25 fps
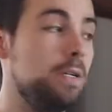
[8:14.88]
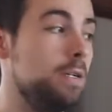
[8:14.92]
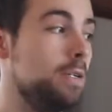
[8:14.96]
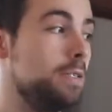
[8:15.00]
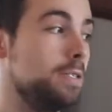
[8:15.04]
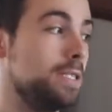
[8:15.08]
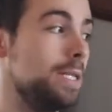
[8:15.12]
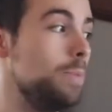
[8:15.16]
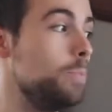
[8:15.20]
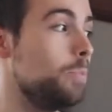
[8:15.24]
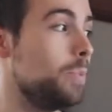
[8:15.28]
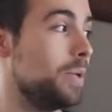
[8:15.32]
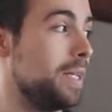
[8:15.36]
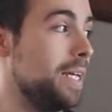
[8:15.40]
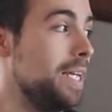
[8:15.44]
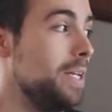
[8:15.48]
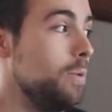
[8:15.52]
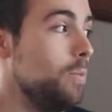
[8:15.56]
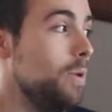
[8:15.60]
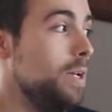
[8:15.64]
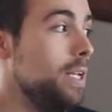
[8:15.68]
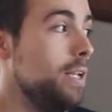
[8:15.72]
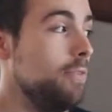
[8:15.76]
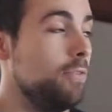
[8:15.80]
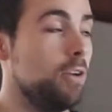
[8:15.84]
Simply,
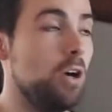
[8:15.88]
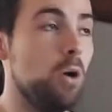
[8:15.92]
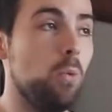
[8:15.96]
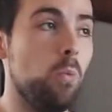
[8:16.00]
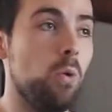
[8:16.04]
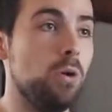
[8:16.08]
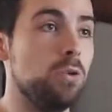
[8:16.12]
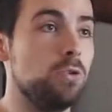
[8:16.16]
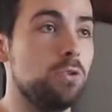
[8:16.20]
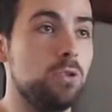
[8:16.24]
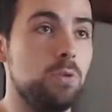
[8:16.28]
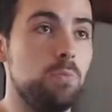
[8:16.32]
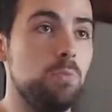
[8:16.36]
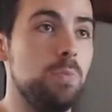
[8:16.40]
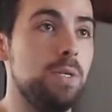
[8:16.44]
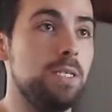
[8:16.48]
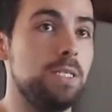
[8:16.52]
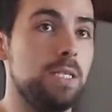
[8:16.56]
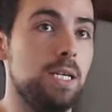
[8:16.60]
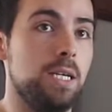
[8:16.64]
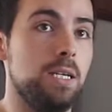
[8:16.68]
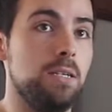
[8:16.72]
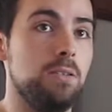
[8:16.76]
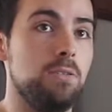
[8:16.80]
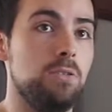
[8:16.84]
when they've got 1 trump
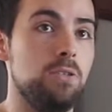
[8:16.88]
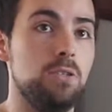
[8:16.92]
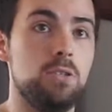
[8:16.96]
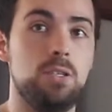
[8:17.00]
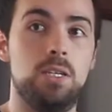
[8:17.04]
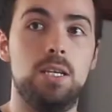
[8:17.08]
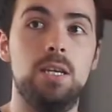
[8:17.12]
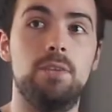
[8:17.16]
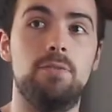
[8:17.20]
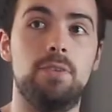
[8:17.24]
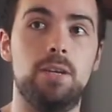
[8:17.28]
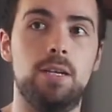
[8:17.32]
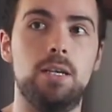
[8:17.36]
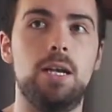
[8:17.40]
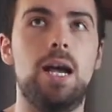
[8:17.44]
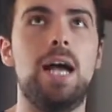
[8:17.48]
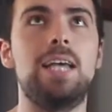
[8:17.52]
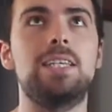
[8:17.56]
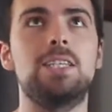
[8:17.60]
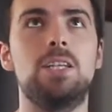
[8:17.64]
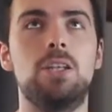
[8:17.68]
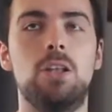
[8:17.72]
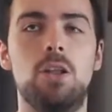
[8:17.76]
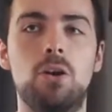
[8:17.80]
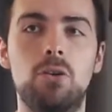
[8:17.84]
missing, just leave it, as
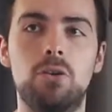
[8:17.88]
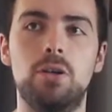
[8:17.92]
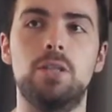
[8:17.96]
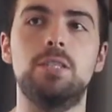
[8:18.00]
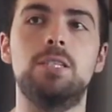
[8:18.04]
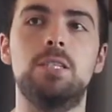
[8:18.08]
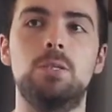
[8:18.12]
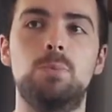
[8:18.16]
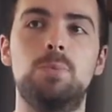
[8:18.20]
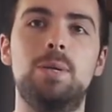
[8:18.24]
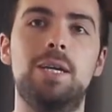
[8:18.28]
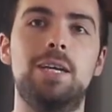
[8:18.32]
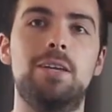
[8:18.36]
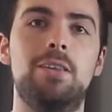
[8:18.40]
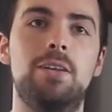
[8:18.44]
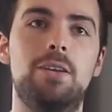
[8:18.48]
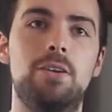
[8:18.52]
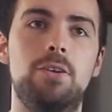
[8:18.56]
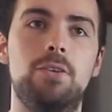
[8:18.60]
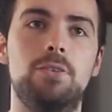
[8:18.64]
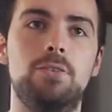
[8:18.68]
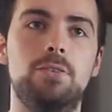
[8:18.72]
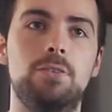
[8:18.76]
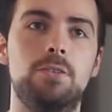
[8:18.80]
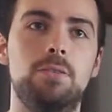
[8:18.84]
long as it's bigger than
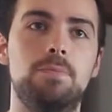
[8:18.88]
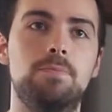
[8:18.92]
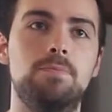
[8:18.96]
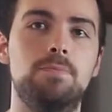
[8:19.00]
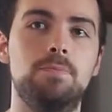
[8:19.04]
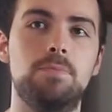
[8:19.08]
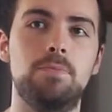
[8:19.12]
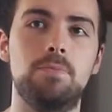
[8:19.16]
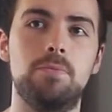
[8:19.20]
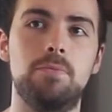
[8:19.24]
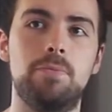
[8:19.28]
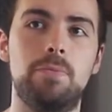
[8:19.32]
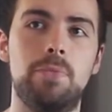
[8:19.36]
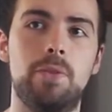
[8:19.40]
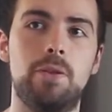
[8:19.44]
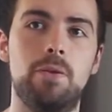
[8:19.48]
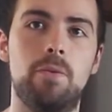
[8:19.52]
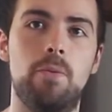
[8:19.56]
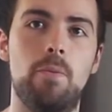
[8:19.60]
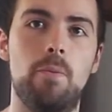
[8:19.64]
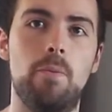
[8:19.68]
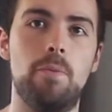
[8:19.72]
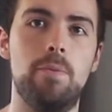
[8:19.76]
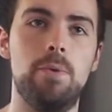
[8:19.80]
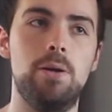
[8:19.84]
yours.
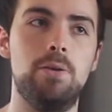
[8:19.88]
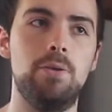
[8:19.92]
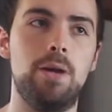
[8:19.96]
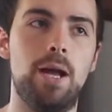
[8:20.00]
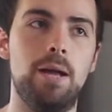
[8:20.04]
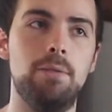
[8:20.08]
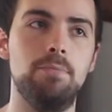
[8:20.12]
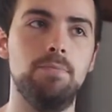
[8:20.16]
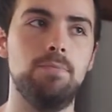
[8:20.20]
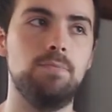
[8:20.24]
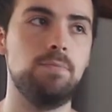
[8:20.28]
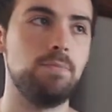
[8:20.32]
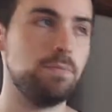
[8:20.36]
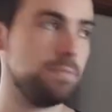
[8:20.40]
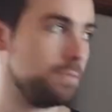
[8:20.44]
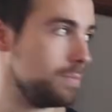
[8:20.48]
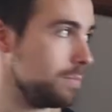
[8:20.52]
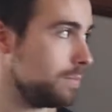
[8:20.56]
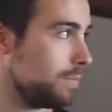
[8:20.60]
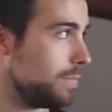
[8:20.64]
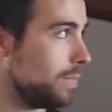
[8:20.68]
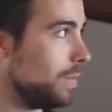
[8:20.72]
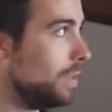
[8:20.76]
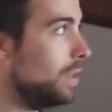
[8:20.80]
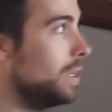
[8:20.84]
Okay?
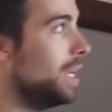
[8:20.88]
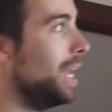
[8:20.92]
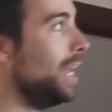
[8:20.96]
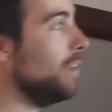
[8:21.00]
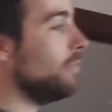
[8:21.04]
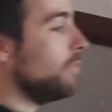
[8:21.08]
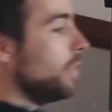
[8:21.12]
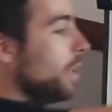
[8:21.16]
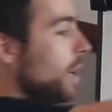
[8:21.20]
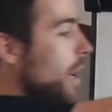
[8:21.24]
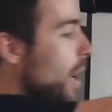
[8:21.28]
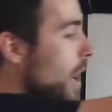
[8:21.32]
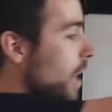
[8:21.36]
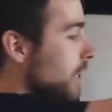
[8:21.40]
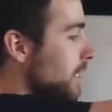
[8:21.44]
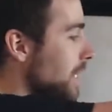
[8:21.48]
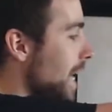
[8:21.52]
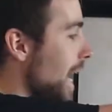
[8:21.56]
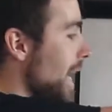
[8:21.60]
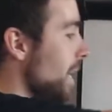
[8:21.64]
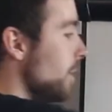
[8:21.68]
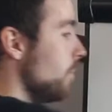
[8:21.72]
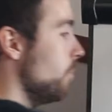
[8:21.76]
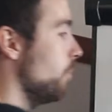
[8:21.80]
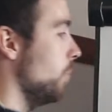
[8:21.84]
If the hearts
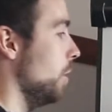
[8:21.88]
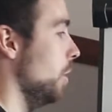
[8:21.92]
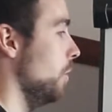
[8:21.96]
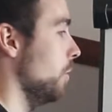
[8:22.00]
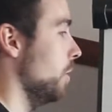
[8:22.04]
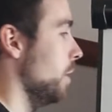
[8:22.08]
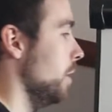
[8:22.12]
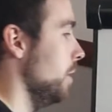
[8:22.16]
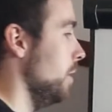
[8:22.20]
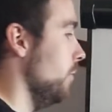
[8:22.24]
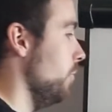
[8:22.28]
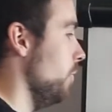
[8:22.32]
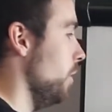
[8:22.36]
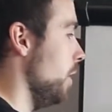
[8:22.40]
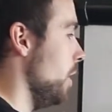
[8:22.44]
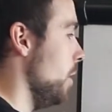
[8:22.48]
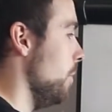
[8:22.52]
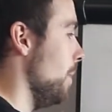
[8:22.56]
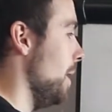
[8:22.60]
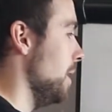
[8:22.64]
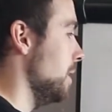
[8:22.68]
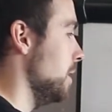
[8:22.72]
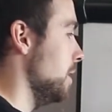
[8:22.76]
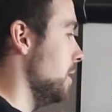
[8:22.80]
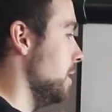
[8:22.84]
hadn't broken, if we go
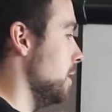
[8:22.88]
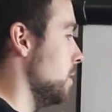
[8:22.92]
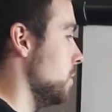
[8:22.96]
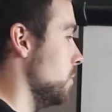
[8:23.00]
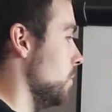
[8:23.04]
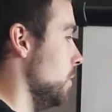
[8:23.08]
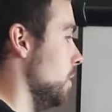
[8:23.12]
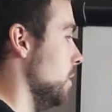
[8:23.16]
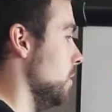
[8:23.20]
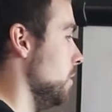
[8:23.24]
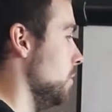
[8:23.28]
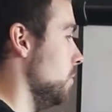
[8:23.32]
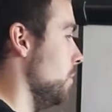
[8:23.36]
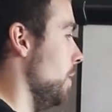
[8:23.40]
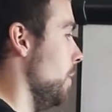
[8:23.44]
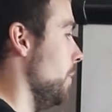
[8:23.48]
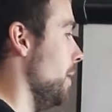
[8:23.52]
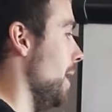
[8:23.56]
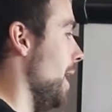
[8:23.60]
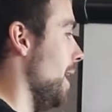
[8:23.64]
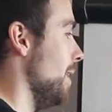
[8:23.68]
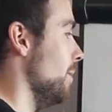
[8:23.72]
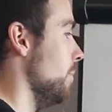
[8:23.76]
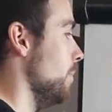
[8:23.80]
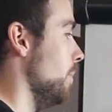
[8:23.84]
back to this world, where we
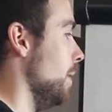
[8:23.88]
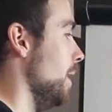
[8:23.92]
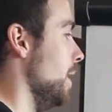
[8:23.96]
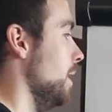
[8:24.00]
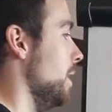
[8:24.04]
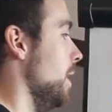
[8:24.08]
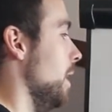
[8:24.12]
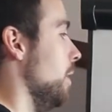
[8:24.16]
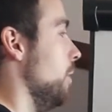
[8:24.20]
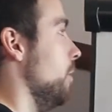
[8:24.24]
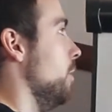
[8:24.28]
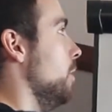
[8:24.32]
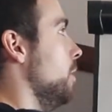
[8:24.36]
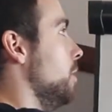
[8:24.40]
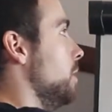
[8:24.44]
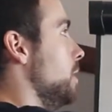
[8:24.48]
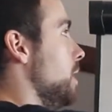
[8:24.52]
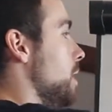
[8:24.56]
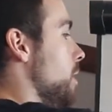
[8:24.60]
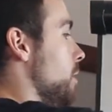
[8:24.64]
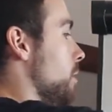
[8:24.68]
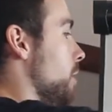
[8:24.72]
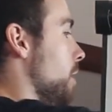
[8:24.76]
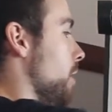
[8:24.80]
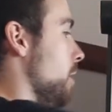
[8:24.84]
hadn't played that
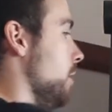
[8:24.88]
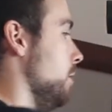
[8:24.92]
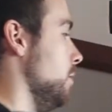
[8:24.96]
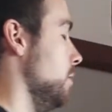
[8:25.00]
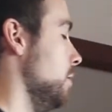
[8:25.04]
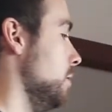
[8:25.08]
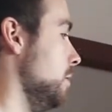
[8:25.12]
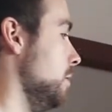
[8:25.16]
13th heart,